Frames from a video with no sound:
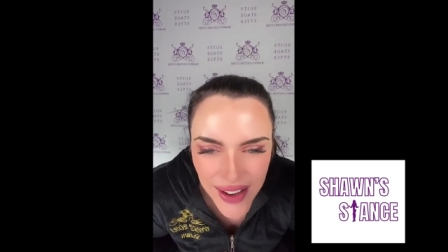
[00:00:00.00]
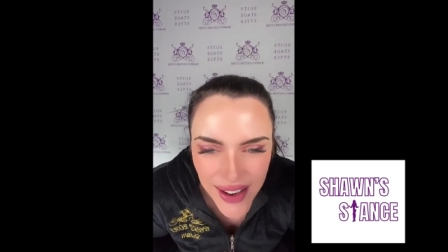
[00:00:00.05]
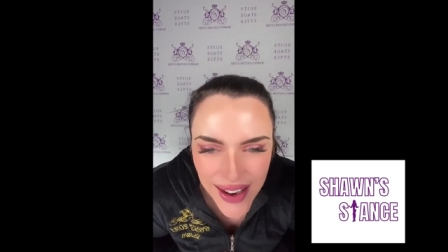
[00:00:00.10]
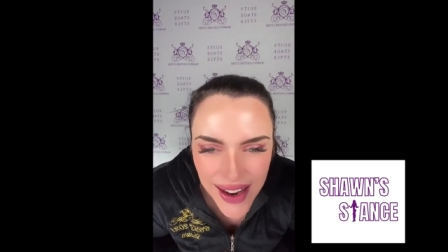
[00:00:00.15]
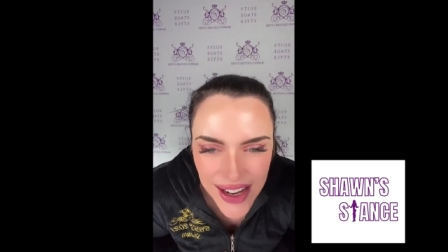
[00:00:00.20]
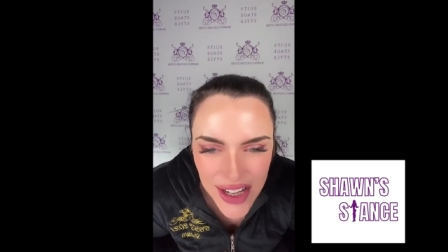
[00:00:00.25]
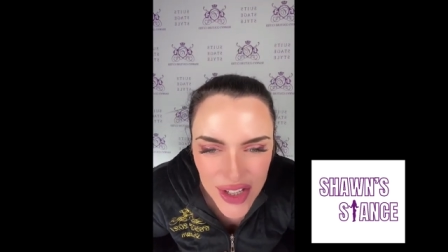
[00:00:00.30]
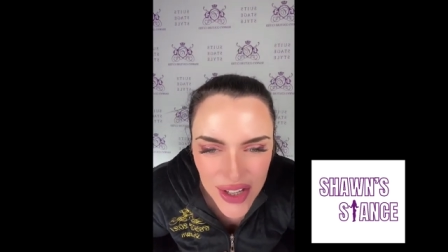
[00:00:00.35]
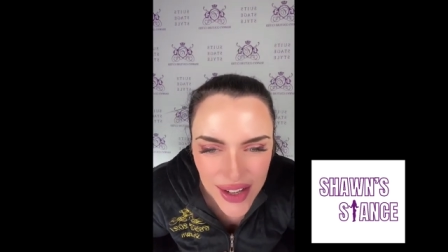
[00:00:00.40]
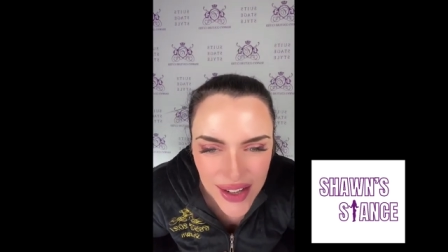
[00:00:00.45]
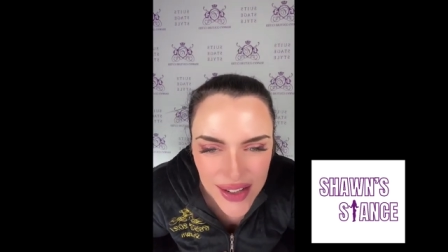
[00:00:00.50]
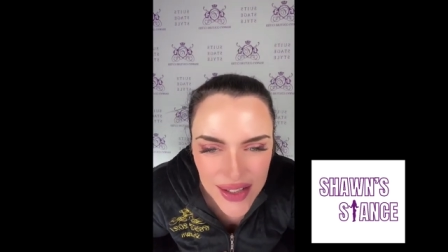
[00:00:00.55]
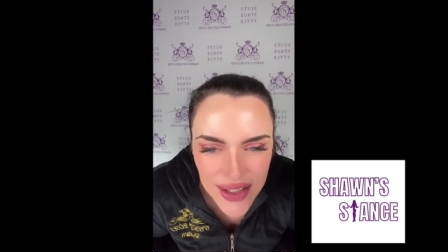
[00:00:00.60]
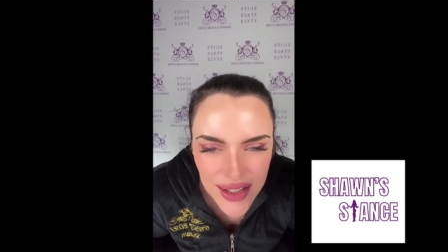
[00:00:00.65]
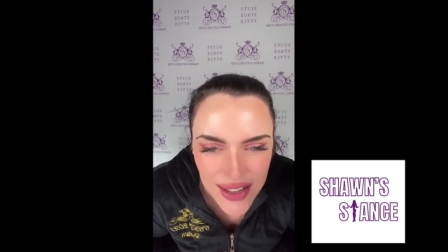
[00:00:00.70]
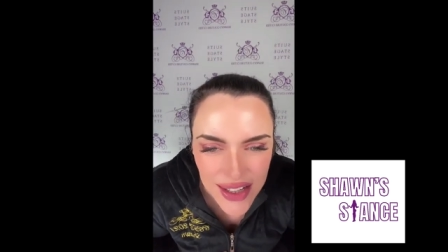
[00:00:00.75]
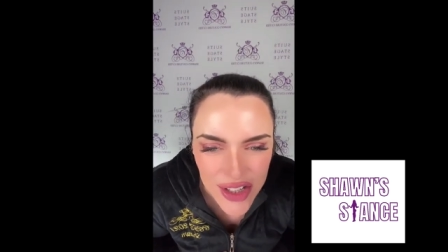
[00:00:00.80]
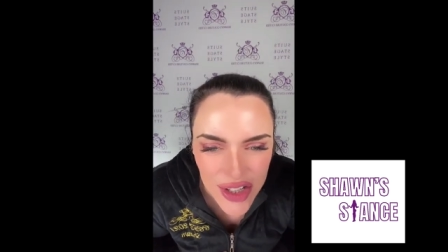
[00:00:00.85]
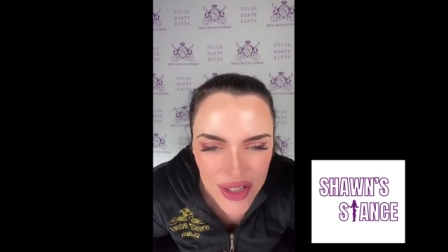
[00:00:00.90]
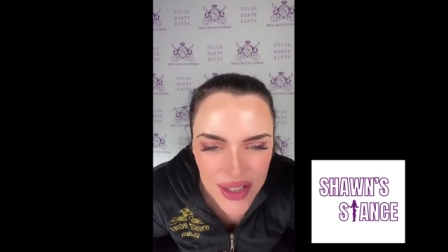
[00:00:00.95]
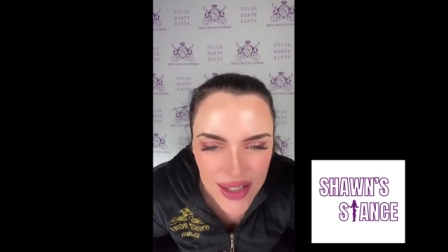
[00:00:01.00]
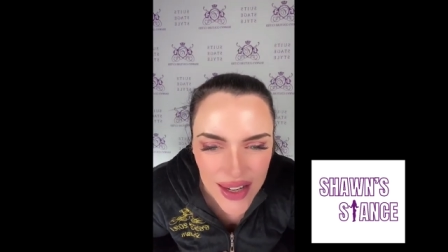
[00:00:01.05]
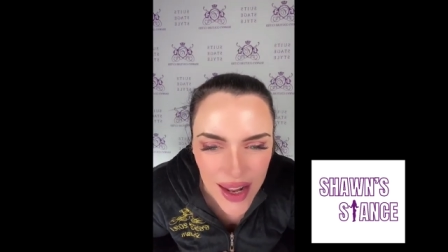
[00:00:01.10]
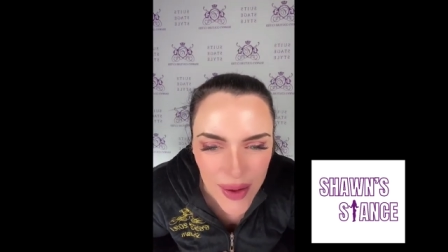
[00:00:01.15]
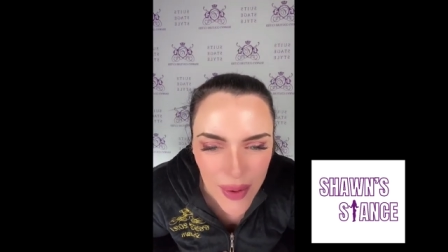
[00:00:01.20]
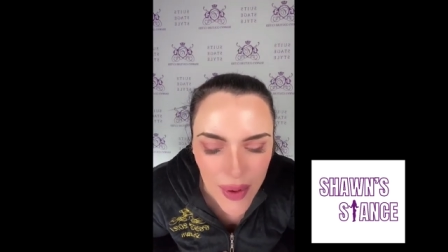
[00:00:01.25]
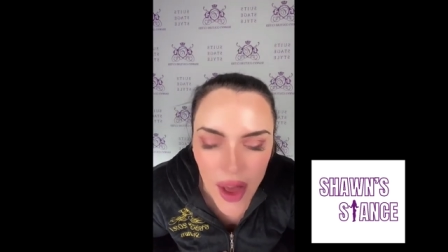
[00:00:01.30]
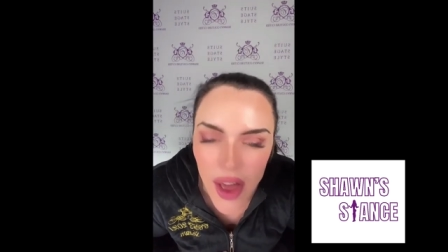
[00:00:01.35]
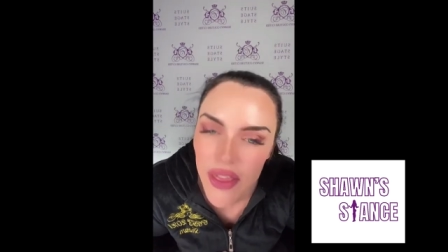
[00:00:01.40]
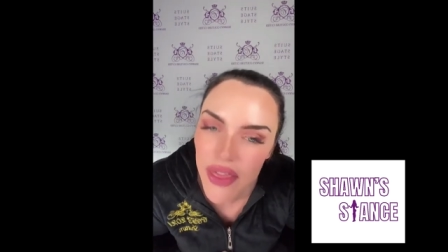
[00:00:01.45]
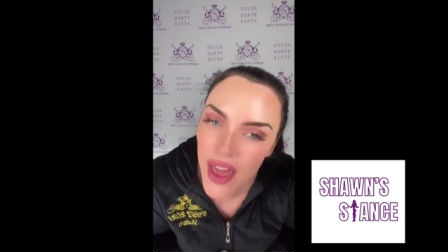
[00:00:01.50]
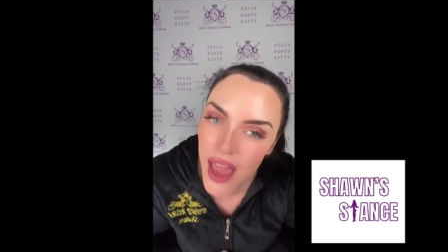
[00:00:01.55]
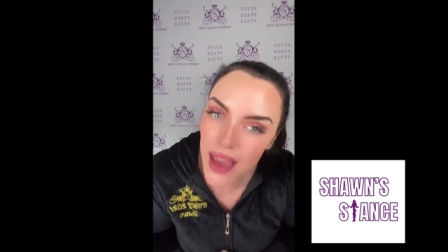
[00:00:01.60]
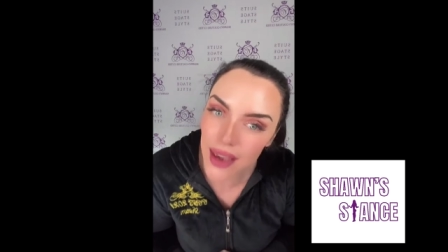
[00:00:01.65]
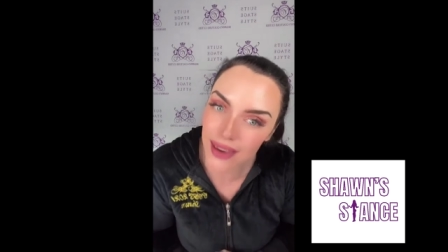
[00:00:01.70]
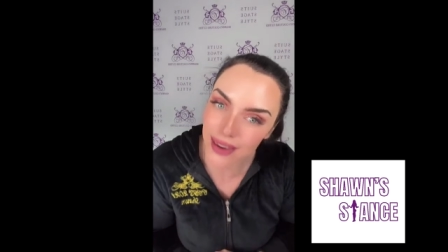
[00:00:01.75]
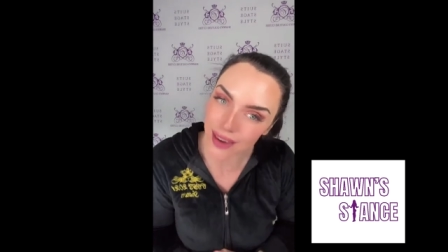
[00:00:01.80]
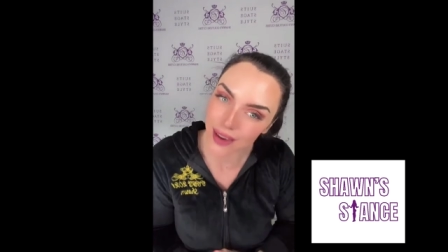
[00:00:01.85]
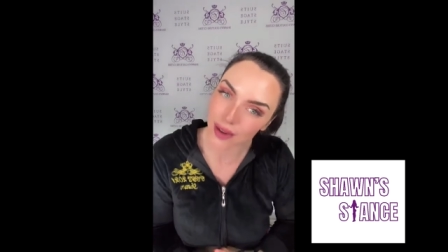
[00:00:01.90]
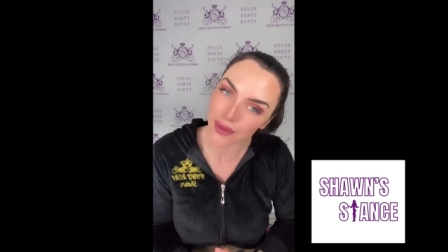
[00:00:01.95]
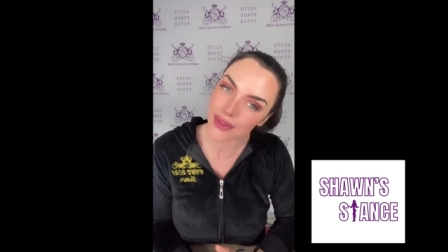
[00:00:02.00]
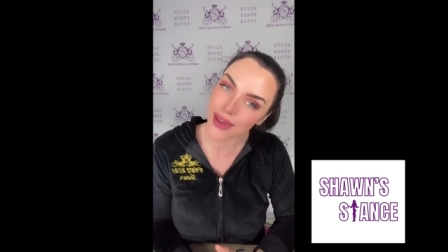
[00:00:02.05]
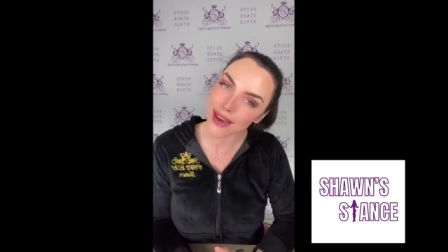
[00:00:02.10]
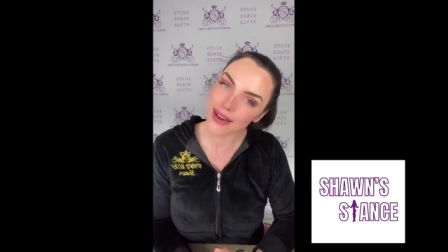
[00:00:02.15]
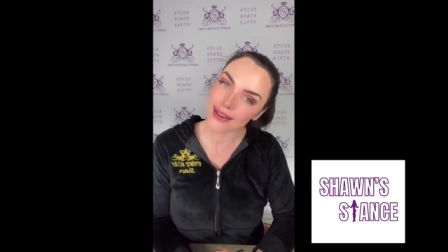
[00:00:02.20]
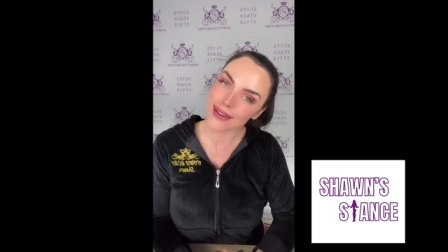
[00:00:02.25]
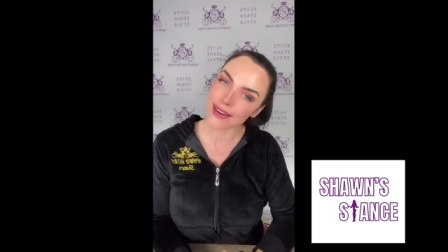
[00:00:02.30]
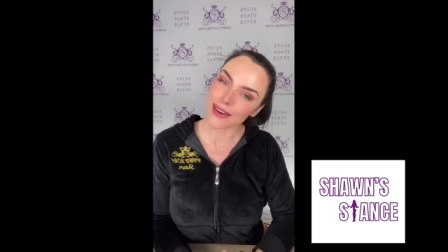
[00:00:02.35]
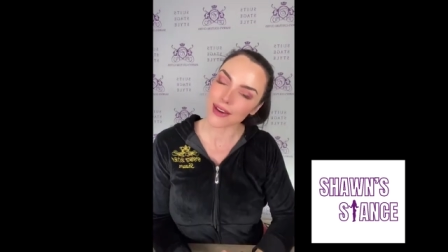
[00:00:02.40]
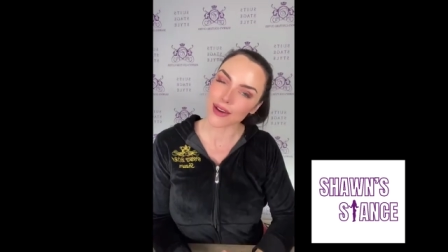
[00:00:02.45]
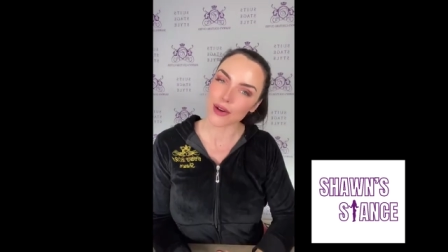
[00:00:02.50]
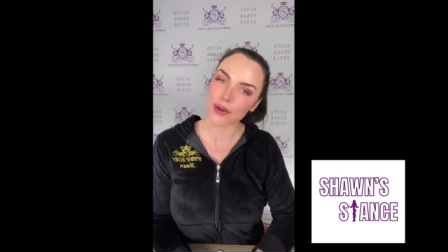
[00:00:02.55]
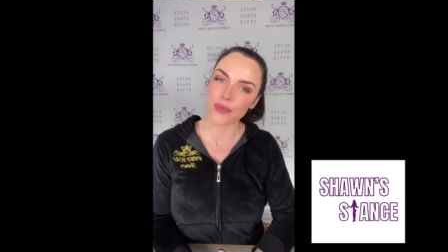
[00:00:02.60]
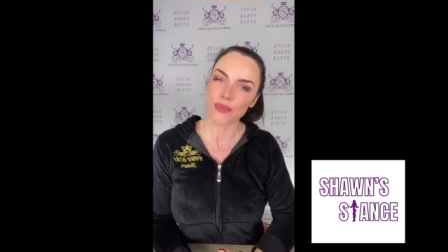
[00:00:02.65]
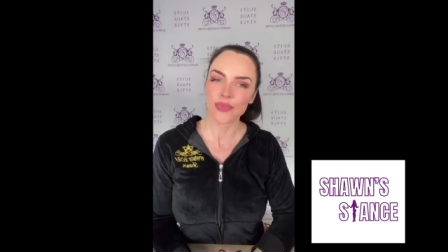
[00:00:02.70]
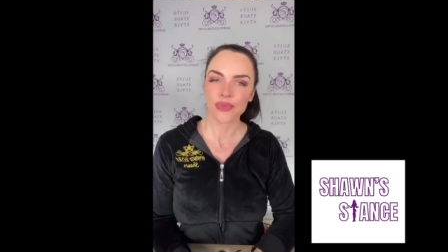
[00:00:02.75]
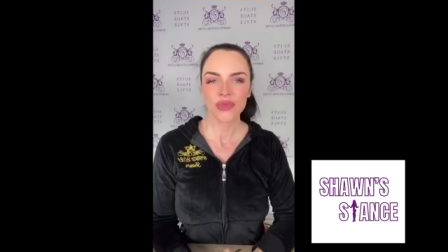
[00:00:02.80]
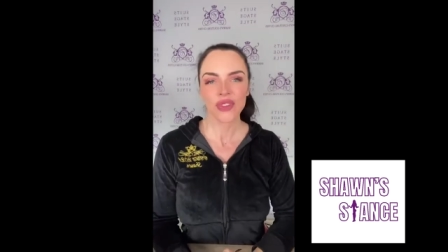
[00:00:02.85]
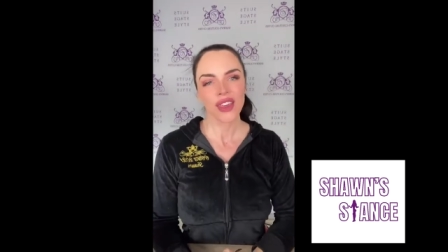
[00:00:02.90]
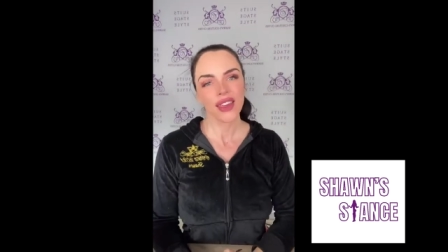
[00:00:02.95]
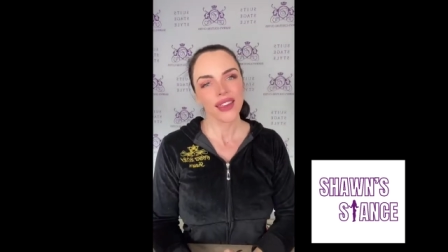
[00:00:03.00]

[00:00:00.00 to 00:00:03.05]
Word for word: your eyeshadow is delicious tonight. Oh, thank you, thank you.